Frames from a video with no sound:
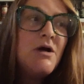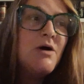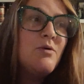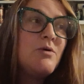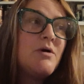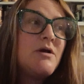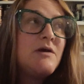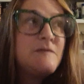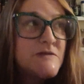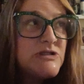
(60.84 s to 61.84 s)
or
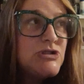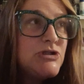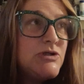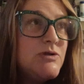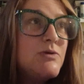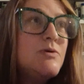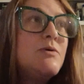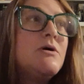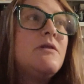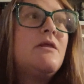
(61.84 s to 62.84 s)
gifted to
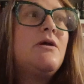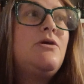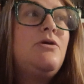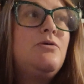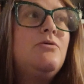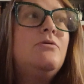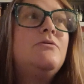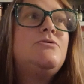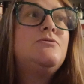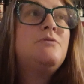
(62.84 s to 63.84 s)
you that you
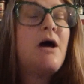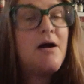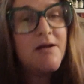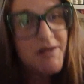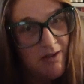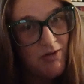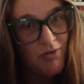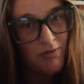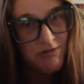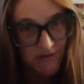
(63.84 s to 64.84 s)
do not get
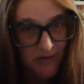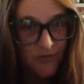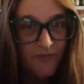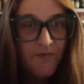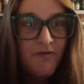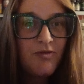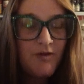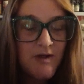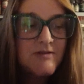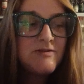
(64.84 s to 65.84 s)
yourself.
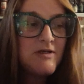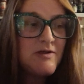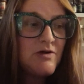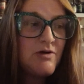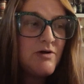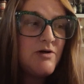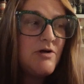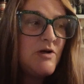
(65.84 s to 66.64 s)
Things that are